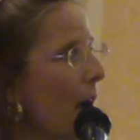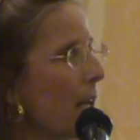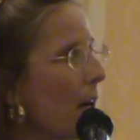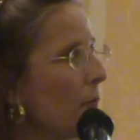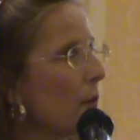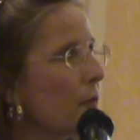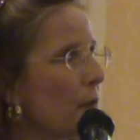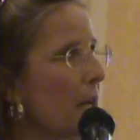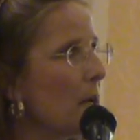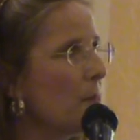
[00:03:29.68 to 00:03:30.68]
I love
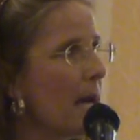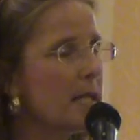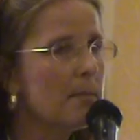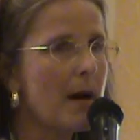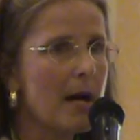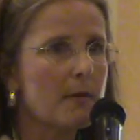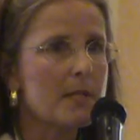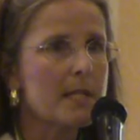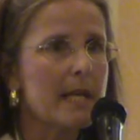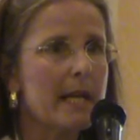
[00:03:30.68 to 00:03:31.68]
freedom and
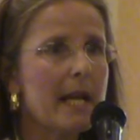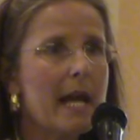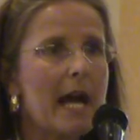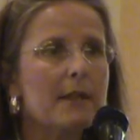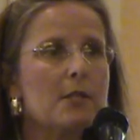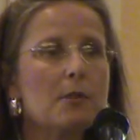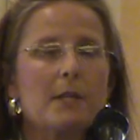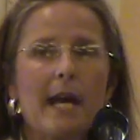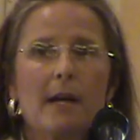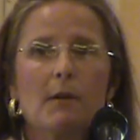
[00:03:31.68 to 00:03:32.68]
democracy and the
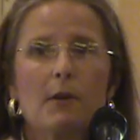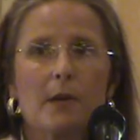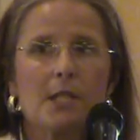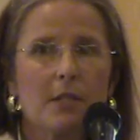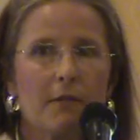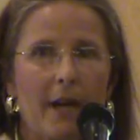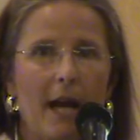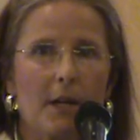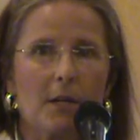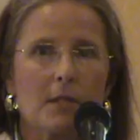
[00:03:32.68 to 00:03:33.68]
Judeo-Christian
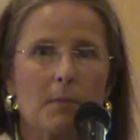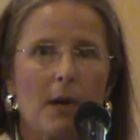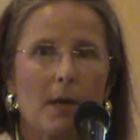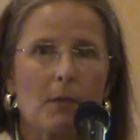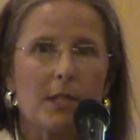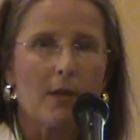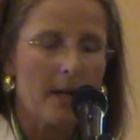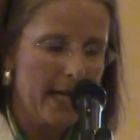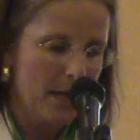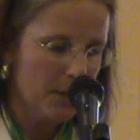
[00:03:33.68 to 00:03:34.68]
values upon which
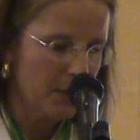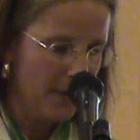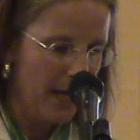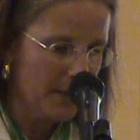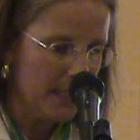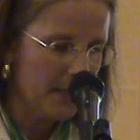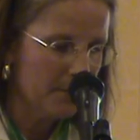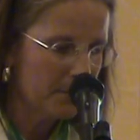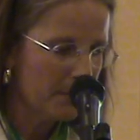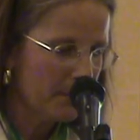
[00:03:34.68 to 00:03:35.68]
our land is founded.
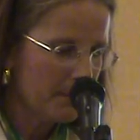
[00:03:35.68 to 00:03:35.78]
Hey.